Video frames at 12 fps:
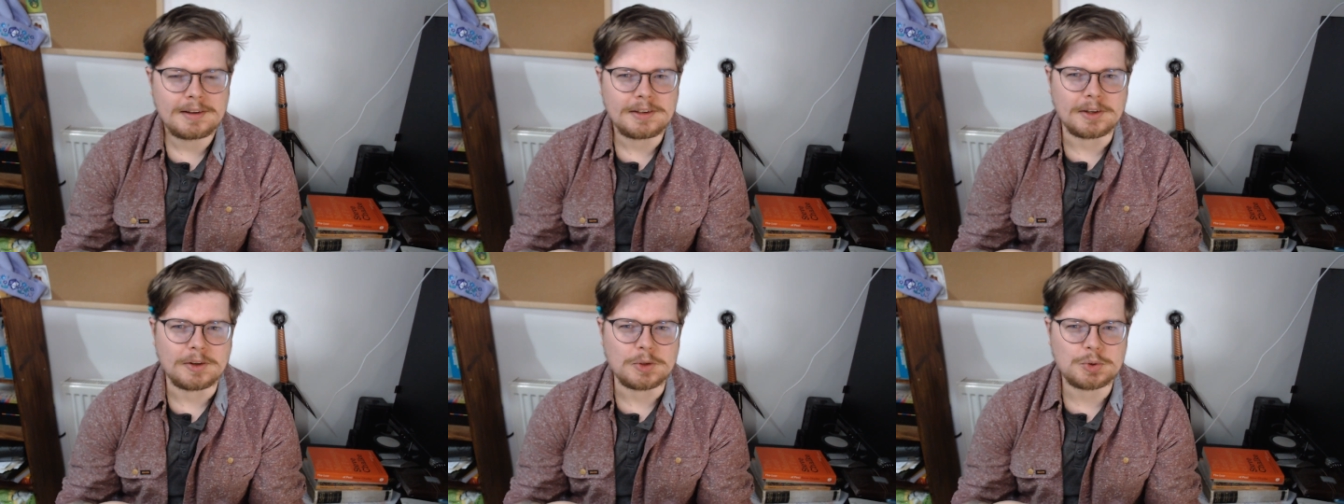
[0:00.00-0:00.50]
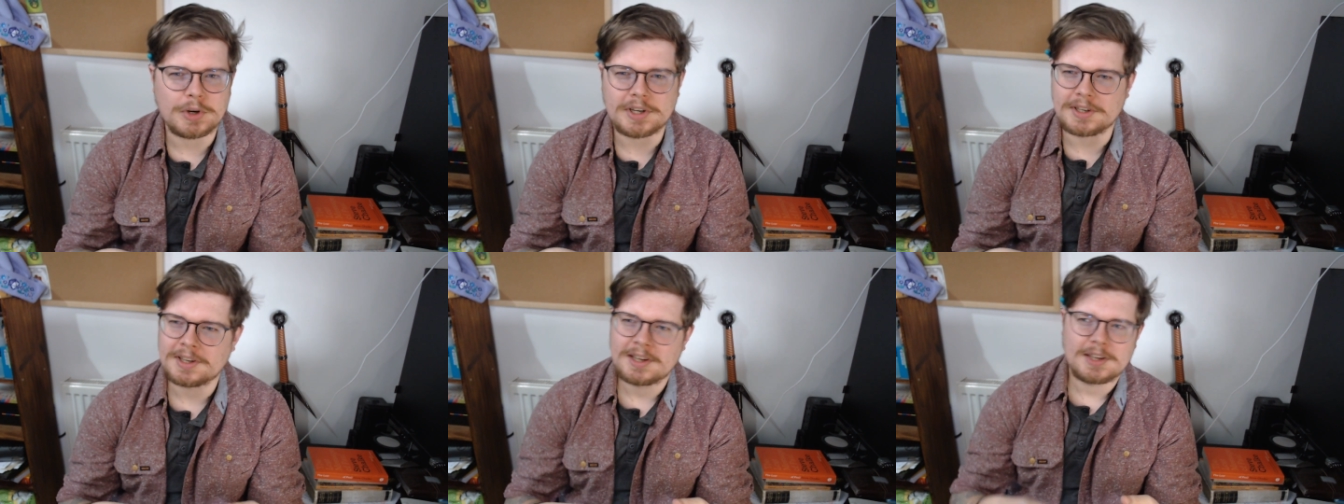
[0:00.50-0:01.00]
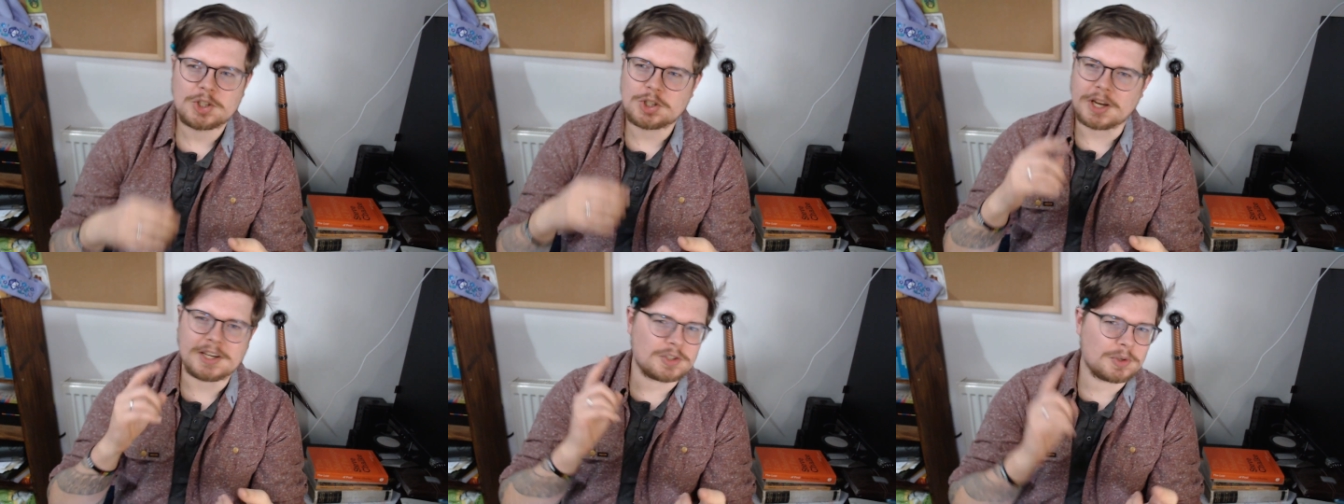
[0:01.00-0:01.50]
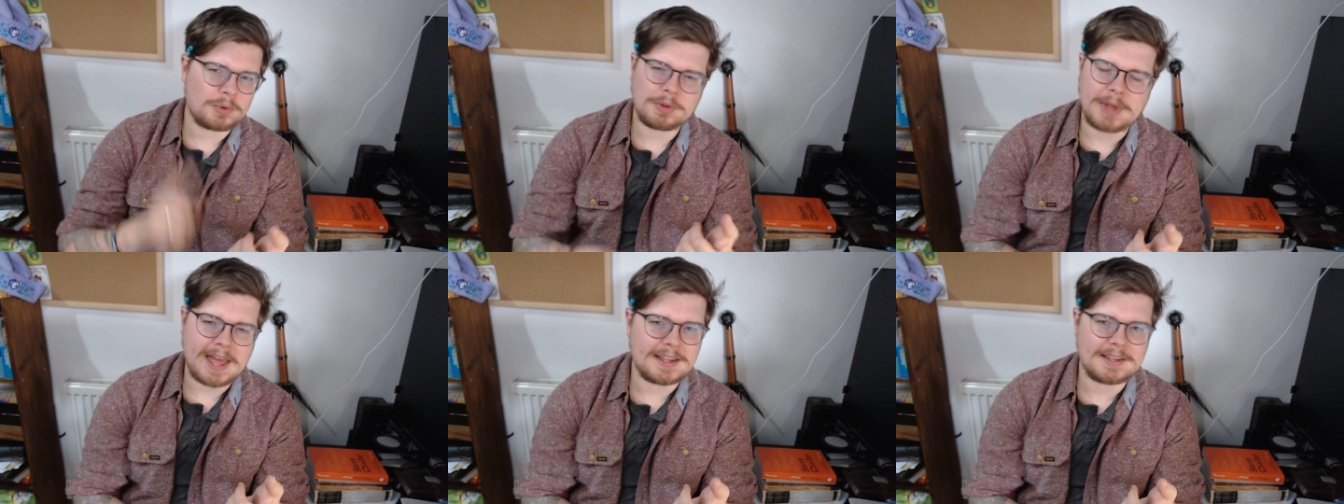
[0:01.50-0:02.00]
You know, Trigger changed all the
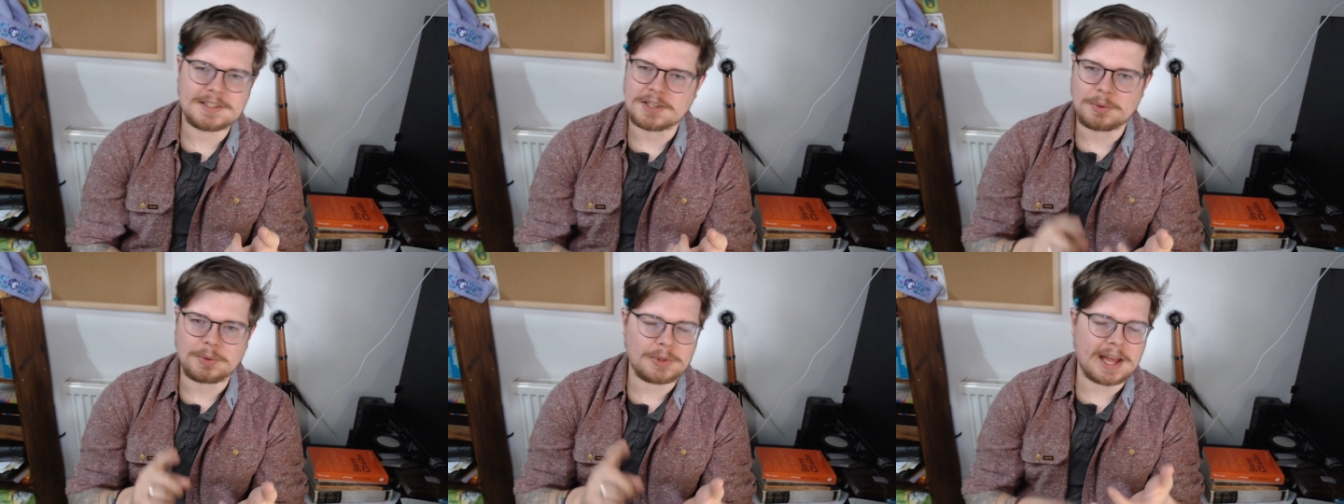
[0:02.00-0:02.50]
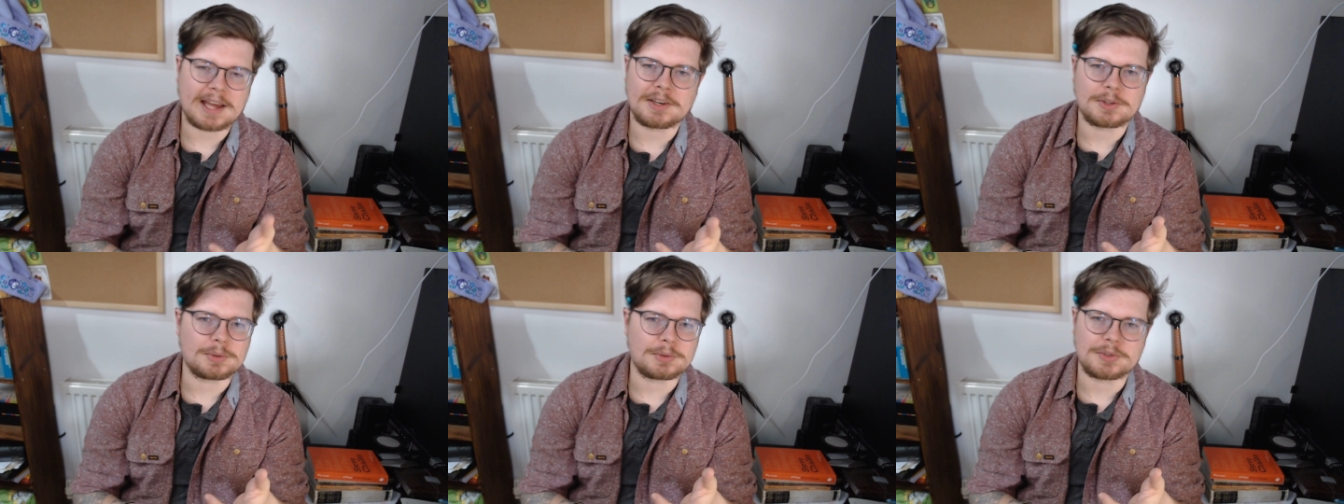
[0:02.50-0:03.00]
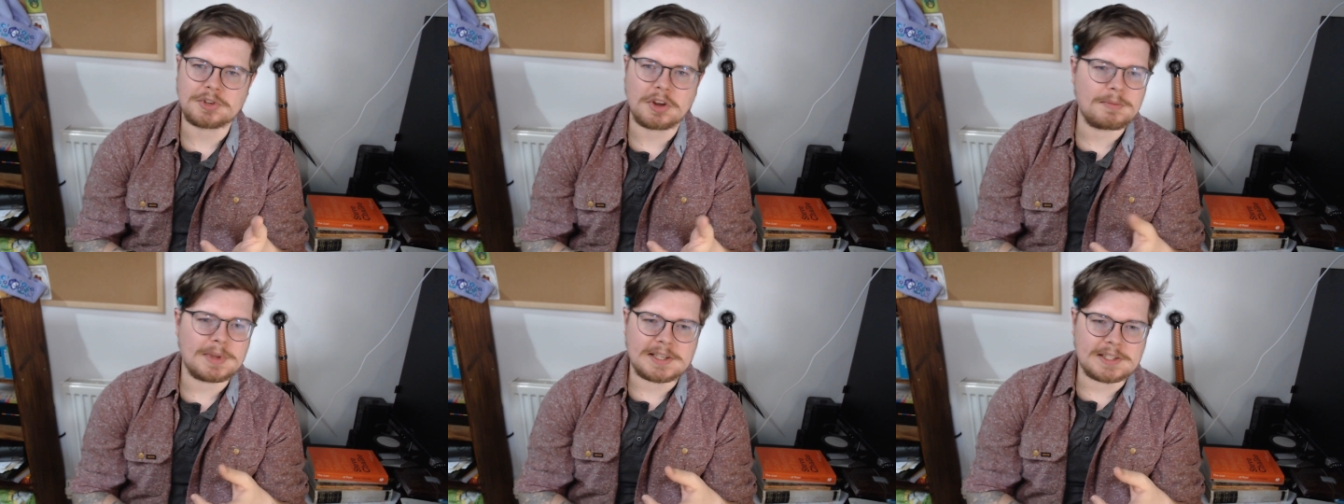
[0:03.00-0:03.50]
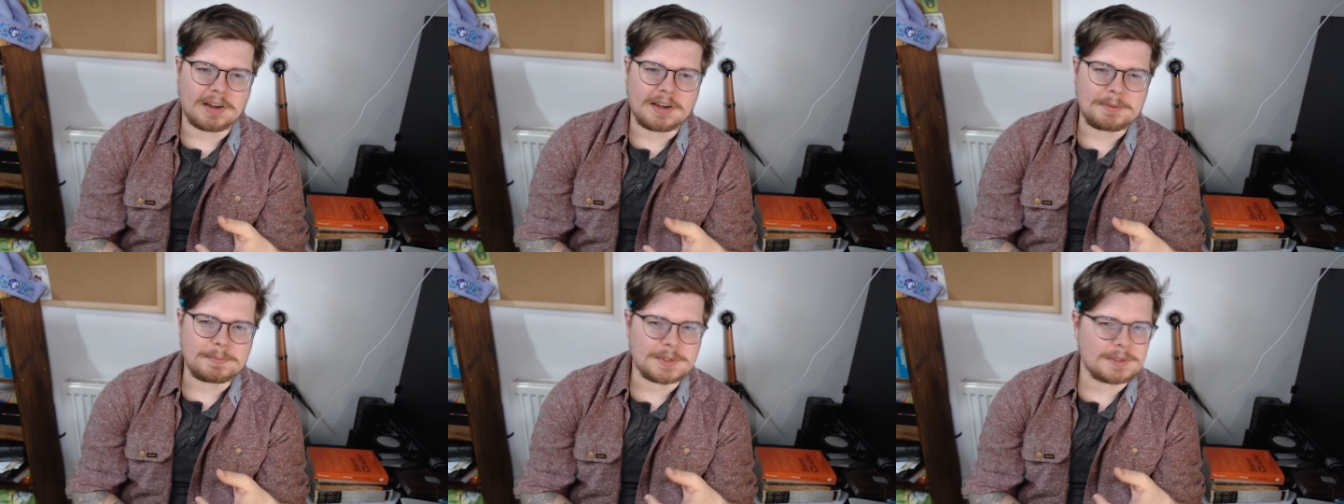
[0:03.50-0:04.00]
heads and all the handles so many
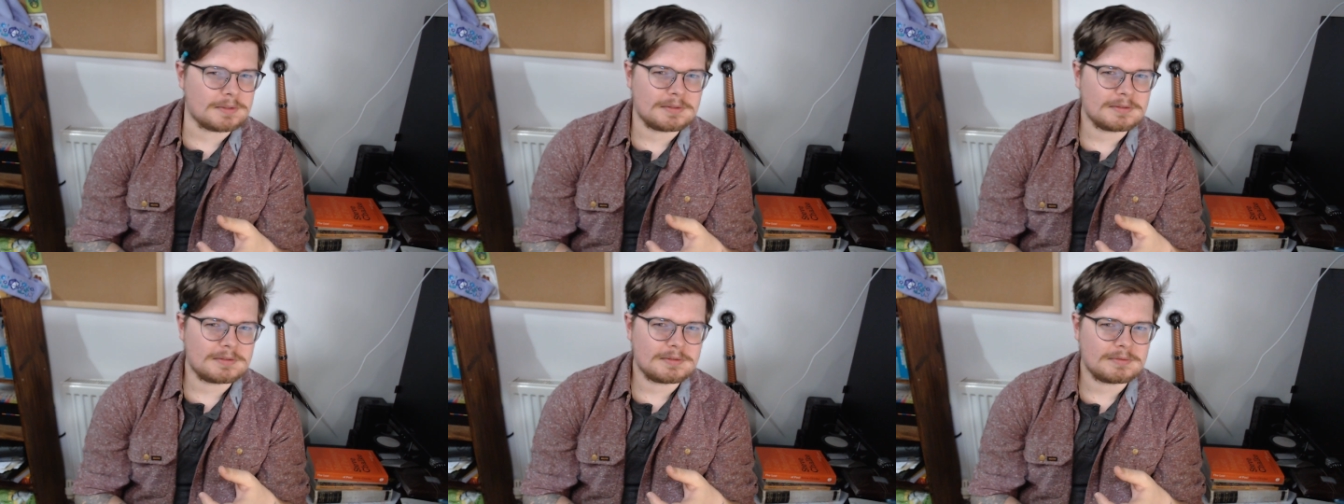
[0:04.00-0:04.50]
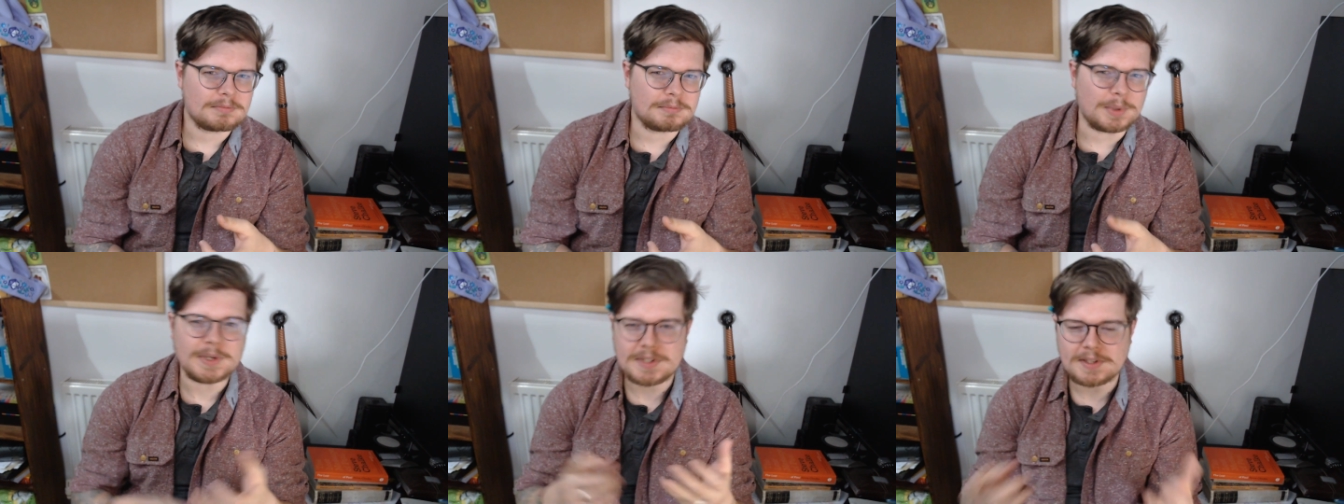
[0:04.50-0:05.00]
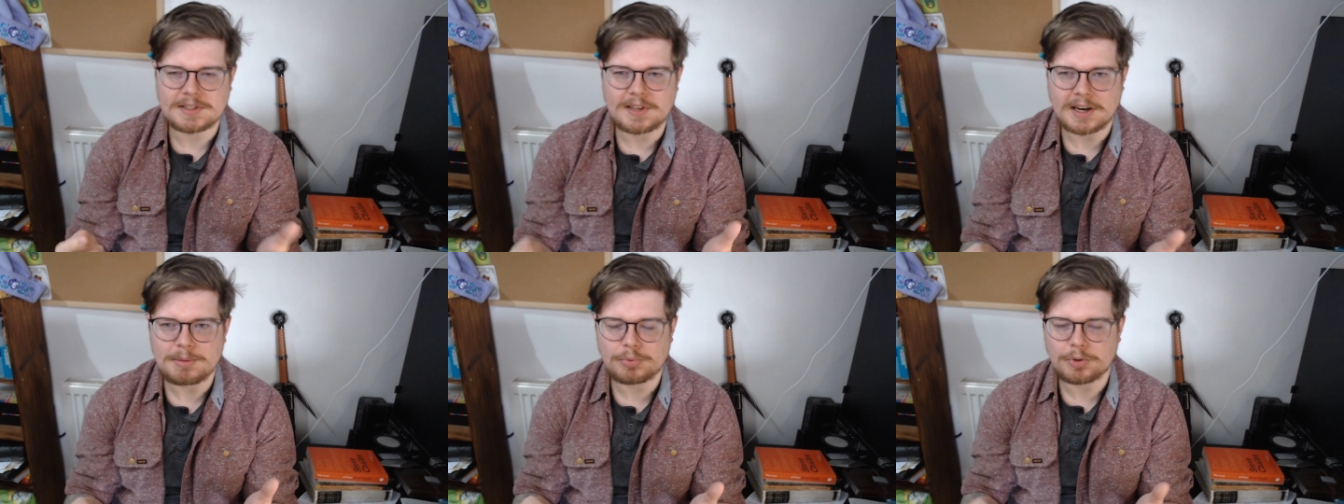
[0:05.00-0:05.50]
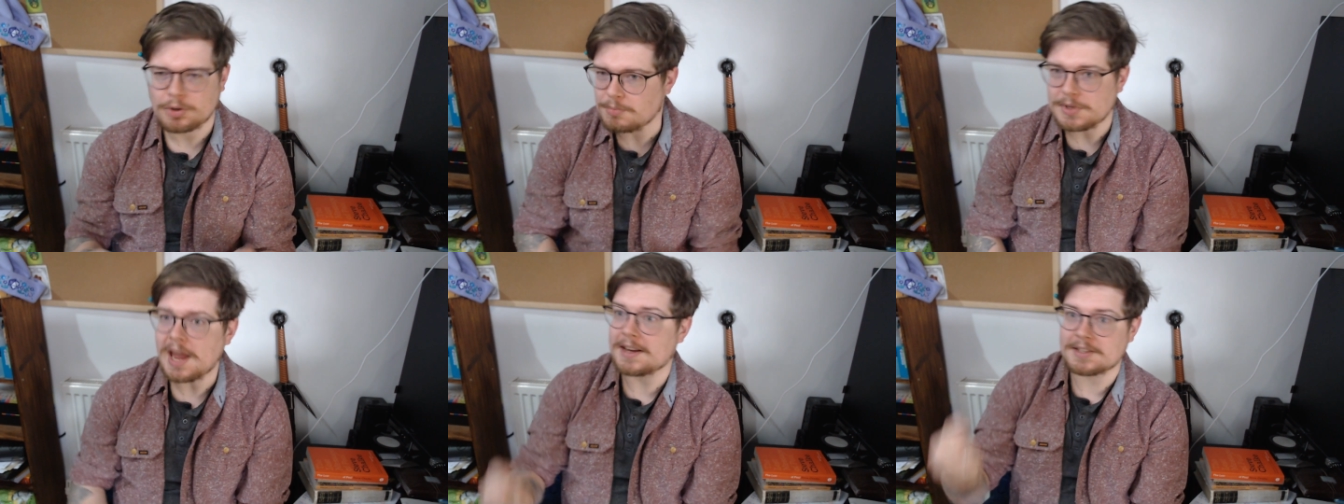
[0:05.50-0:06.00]
times. But is it the same broom?
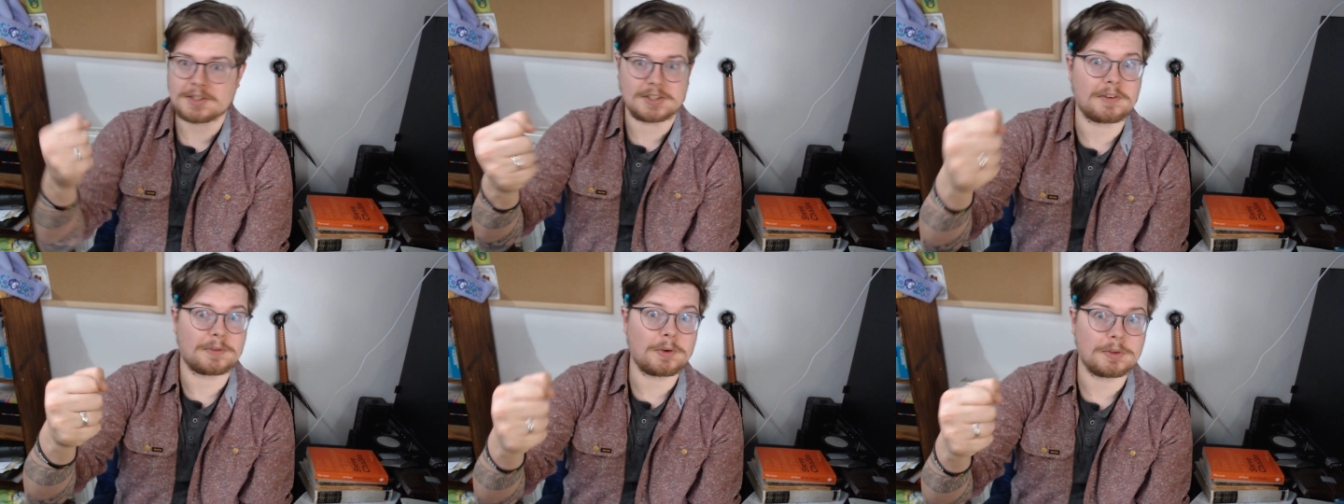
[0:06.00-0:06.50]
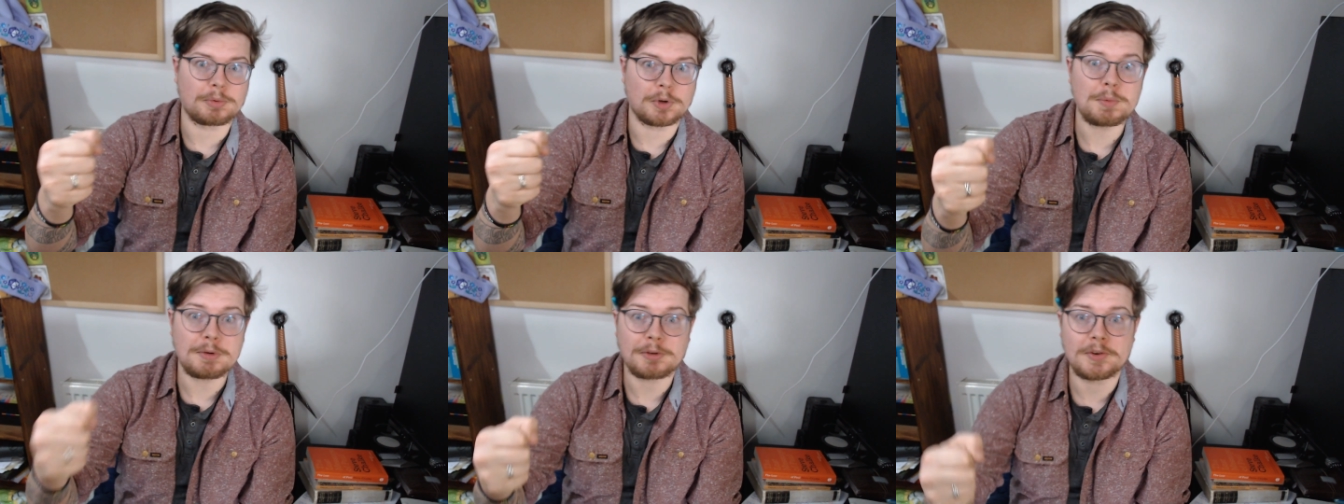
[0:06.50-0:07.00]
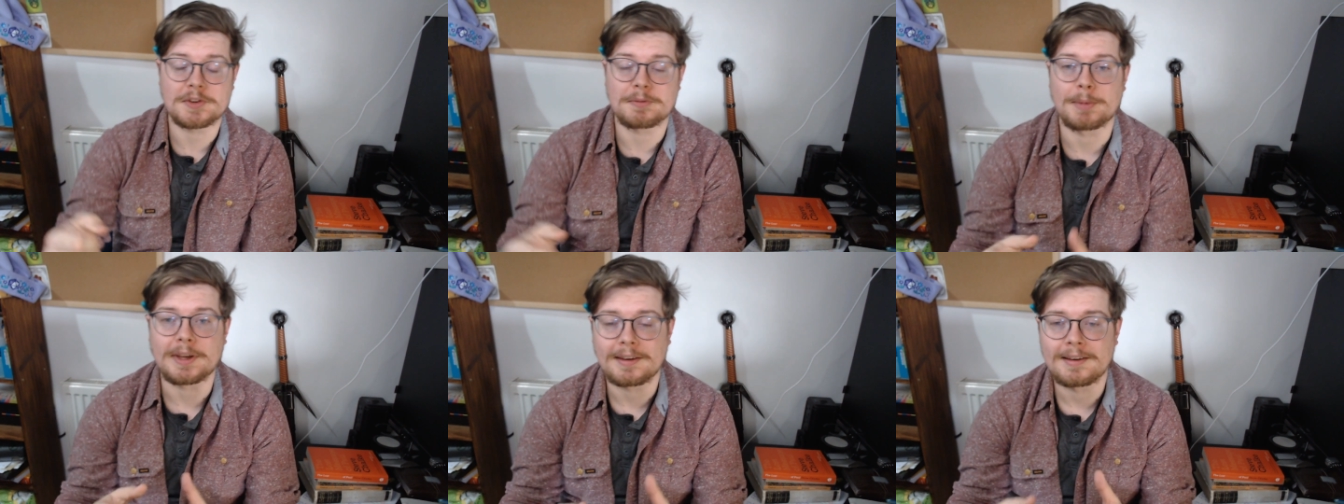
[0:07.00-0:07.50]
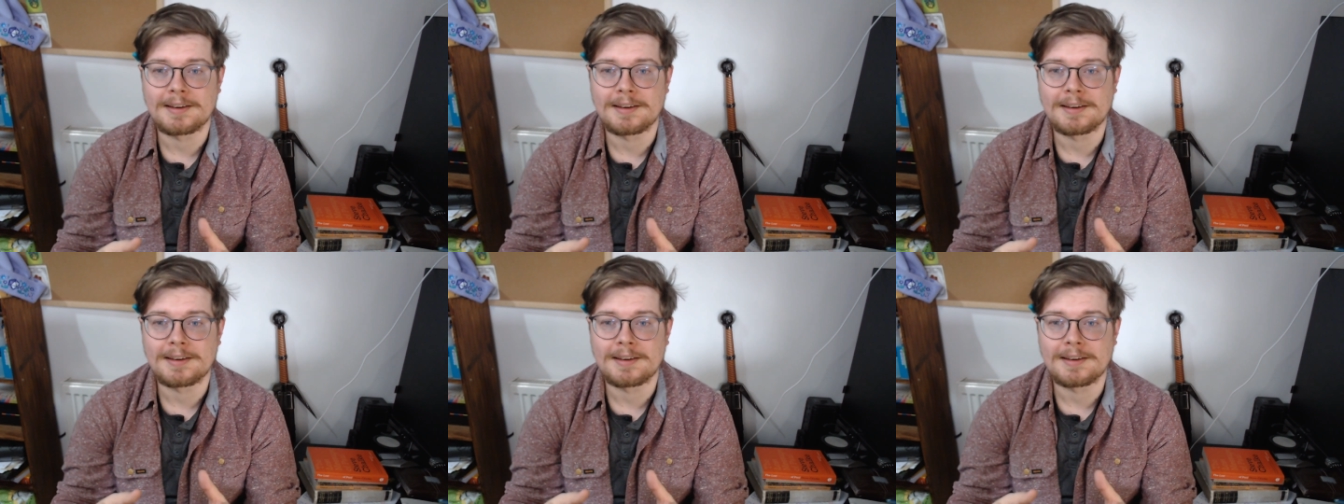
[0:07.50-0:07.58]
Yes, because I've got the broom in front of me.